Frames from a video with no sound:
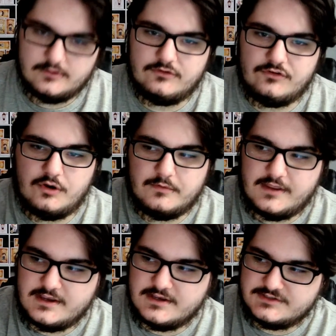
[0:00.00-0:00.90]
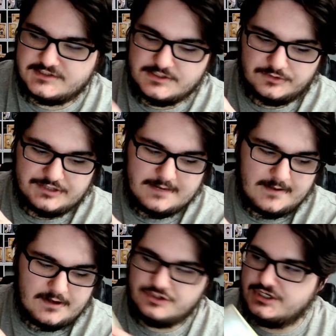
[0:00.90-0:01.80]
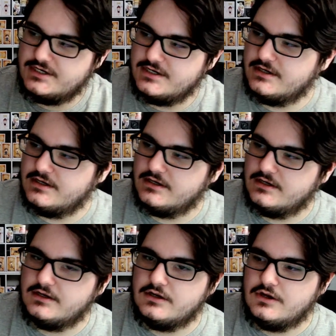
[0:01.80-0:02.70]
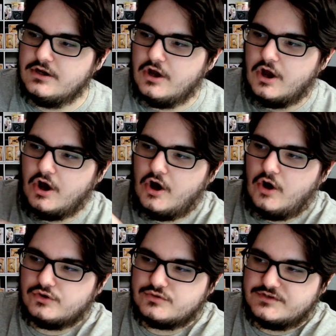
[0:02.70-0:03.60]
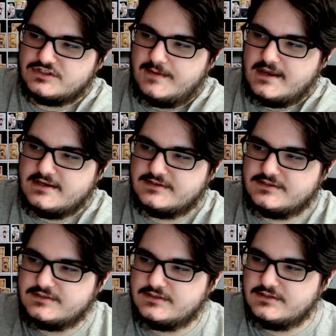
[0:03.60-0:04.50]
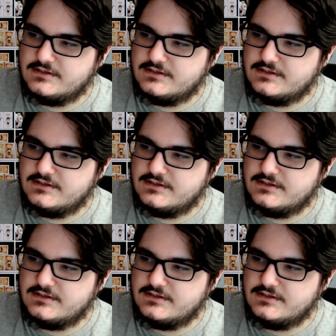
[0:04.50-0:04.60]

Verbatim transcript: starting with a steel type energy, ultra space.